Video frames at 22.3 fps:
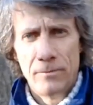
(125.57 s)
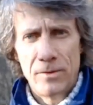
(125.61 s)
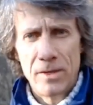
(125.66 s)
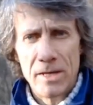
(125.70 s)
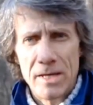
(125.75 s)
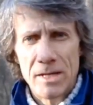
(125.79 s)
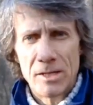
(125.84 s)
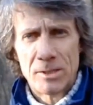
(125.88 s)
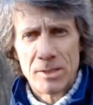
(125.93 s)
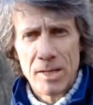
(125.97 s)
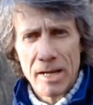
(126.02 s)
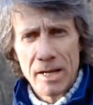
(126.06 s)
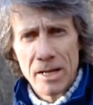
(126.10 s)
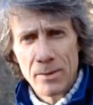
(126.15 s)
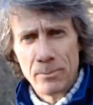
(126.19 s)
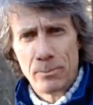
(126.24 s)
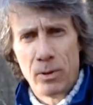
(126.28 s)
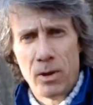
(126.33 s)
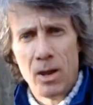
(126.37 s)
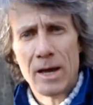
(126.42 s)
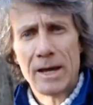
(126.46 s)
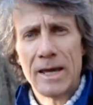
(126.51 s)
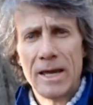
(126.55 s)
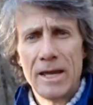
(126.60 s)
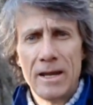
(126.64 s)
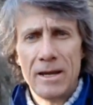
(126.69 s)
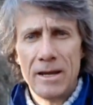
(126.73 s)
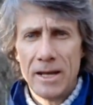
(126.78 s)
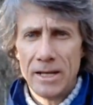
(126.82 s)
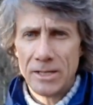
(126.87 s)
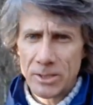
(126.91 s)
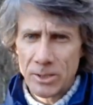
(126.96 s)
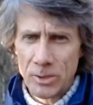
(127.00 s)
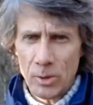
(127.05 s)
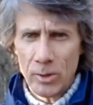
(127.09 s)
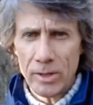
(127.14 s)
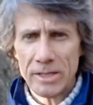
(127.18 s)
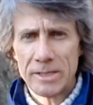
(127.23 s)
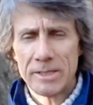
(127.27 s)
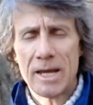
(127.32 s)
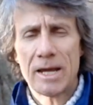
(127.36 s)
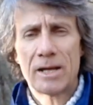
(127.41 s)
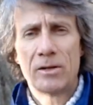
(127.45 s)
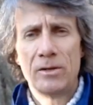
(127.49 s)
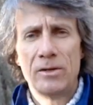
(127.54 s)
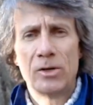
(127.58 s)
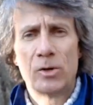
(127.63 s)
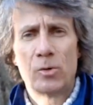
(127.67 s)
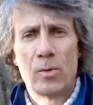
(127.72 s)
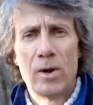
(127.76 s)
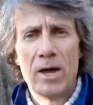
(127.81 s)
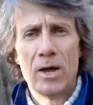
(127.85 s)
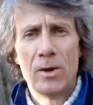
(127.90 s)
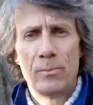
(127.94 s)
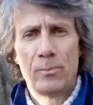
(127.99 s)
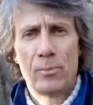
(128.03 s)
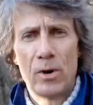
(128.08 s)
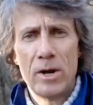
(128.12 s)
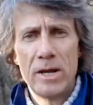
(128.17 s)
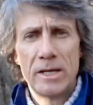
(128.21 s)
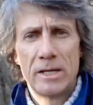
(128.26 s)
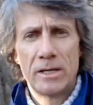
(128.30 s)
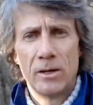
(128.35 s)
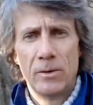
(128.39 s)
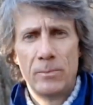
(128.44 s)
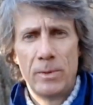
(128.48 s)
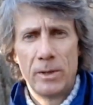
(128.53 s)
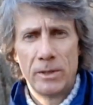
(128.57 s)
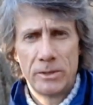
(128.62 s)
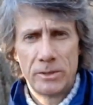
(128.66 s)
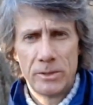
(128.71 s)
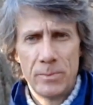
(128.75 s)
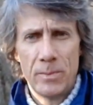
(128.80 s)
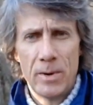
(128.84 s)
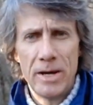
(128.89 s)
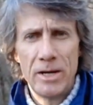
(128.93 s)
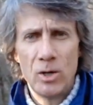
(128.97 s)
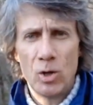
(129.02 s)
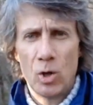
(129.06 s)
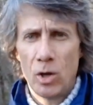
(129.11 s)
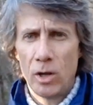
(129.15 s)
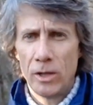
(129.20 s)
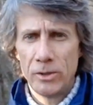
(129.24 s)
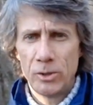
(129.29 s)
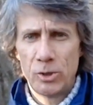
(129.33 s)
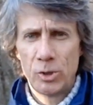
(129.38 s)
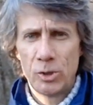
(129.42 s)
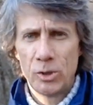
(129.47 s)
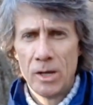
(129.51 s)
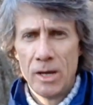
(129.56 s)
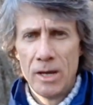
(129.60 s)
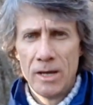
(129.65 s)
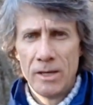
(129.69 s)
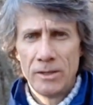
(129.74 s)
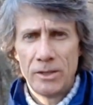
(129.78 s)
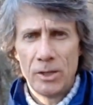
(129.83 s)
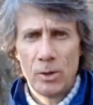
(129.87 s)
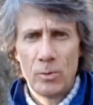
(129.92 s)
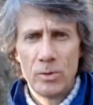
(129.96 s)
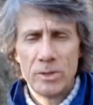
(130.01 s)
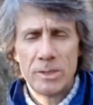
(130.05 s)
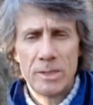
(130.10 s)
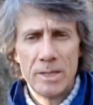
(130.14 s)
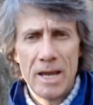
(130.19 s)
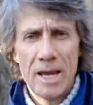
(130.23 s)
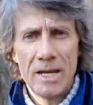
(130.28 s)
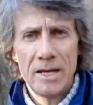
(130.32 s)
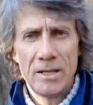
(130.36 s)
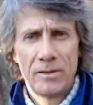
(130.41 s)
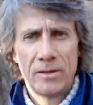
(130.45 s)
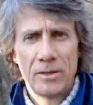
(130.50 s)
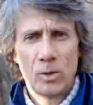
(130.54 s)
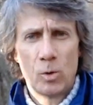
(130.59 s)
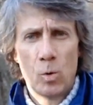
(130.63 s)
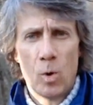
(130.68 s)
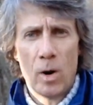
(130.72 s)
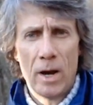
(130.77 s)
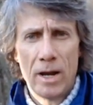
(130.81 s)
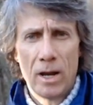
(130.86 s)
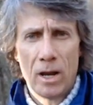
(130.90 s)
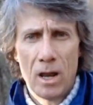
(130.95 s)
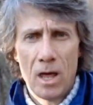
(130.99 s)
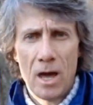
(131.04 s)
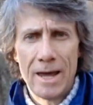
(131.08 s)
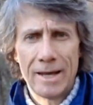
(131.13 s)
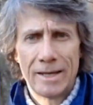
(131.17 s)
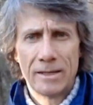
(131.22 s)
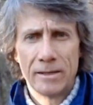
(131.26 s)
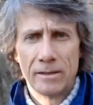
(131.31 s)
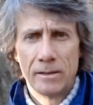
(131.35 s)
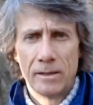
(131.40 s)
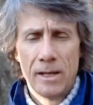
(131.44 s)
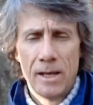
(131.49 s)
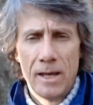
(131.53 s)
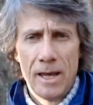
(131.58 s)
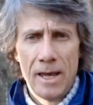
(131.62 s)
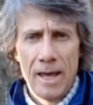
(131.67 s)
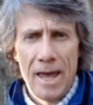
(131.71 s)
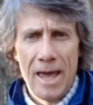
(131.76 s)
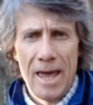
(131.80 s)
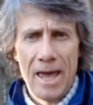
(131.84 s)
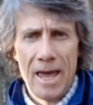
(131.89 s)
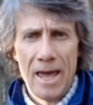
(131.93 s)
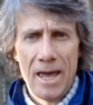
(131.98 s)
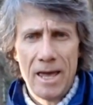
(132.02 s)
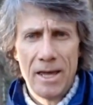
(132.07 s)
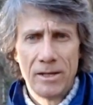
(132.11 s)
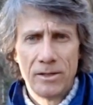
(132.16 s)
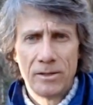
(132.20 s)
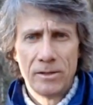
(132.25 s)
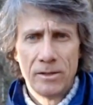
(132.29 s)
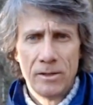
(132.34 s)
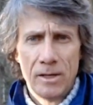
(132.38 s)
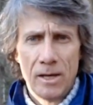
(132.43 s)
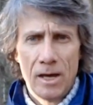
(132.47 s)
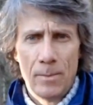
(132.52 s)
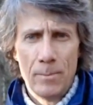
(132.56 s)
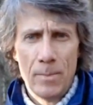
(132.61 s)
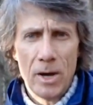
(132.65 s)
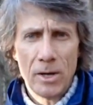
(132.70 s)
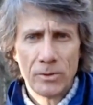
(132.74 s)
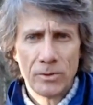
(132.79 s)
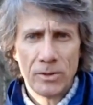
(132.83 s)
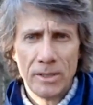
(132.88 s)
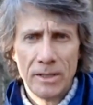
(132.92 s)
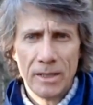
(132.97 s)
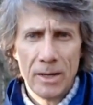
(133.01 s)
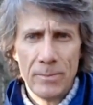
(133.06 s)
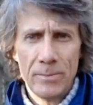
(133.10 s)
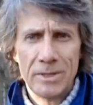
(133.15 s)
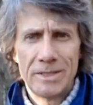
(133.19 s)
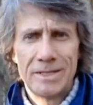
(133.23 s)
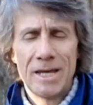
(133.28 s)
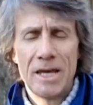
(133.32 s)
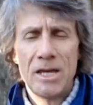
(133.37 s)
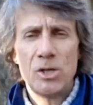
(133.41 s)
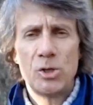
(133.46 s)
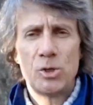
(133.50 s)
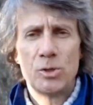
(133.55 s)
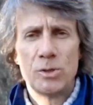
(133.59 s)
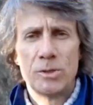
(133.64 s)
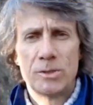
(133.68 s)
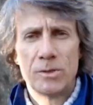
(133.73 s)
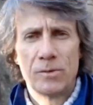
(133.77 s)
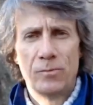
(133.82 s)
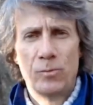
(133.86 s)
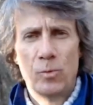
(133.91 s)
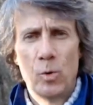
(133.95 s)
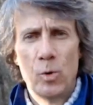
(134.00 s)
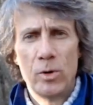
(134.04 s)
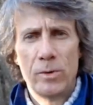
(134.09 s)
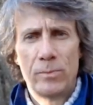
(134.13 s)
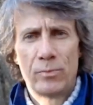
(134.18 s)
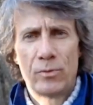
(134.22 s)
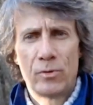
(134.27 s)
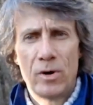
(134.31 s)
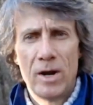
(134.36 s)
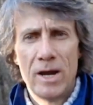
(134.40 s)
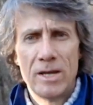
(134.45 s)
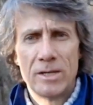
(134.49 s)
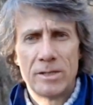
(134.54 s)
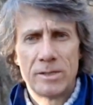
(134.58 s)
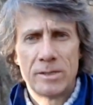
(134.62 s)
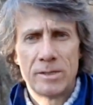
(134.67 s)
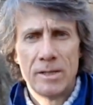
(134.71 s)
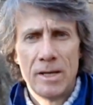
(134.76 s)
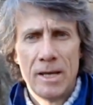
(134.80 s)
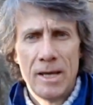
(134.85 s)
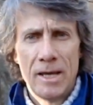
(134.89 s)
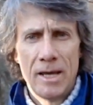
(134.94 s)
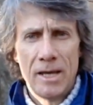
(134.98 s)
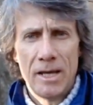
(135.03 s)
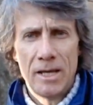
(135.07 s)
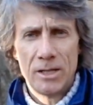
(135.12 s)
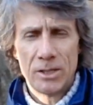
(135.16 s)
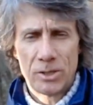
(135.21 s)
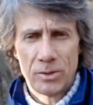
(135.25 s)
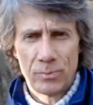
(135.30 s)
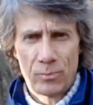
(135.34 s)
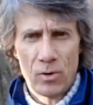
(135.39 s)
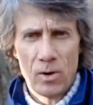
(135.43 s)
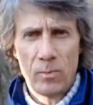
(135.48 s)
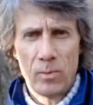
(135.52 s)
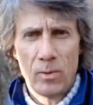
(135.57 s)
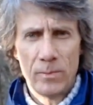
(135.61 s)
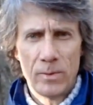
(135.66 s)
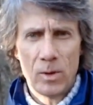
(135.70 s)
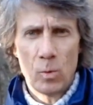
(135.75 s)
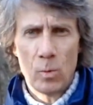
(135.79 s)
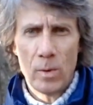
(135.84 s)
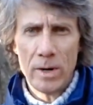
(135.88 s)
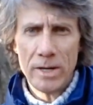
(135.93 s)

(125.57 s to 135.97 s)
The second plugin, it's not exactly a groundbreaker, but to my knowledge there isn't anything quite like it. And among the limitations of WordPress is the problem that